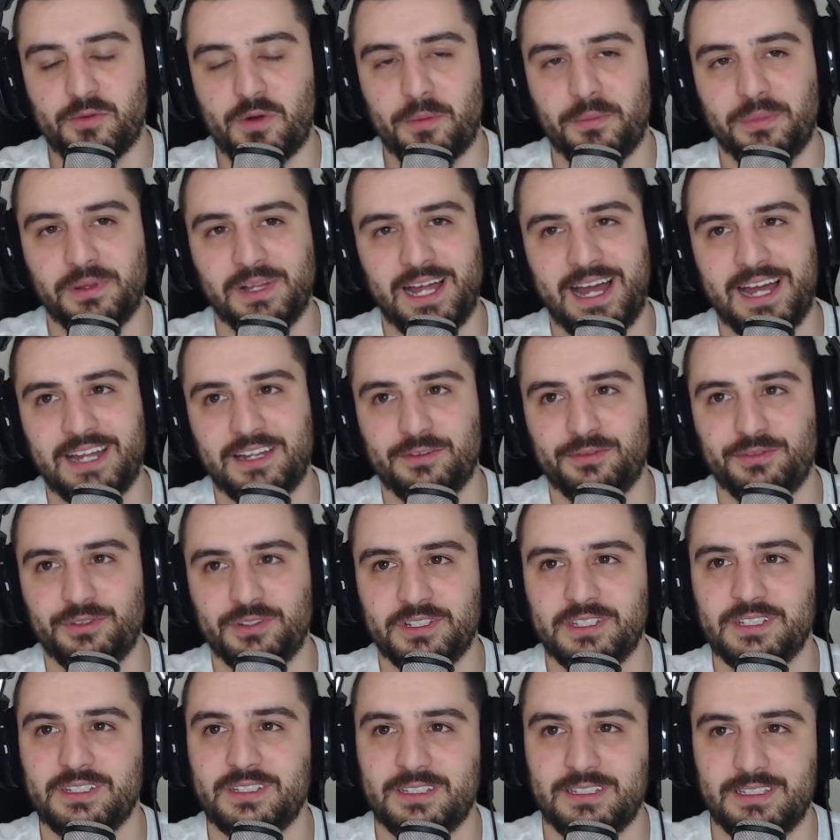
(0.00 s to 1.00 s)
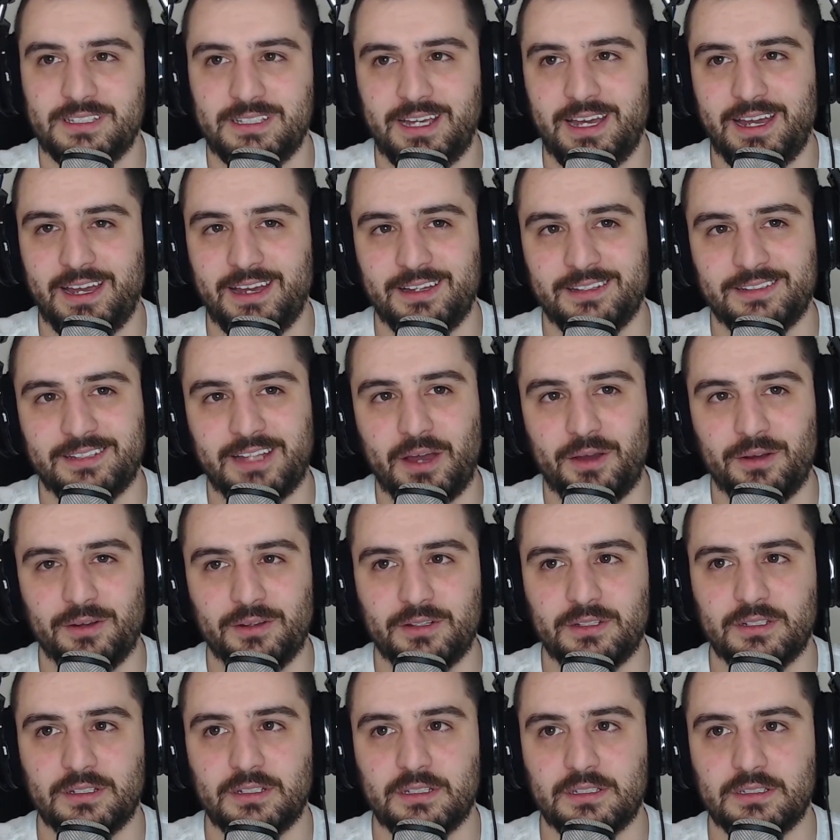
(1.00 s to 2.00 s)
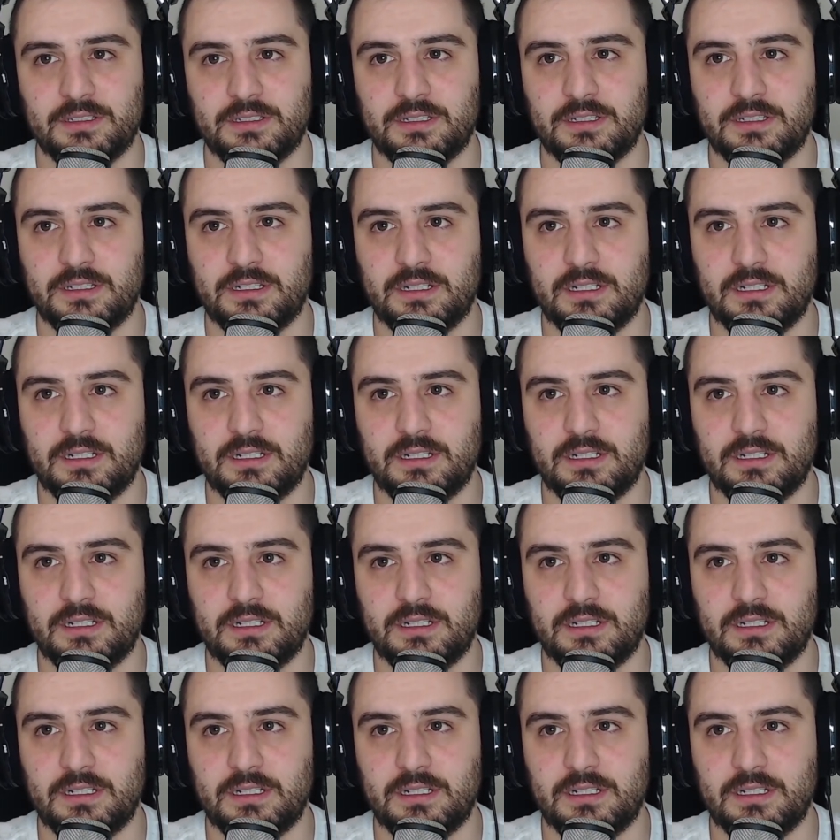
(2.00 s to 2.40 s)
planned. Because they were doing it in Perth. Yeah, didn't they do it in Perth last year?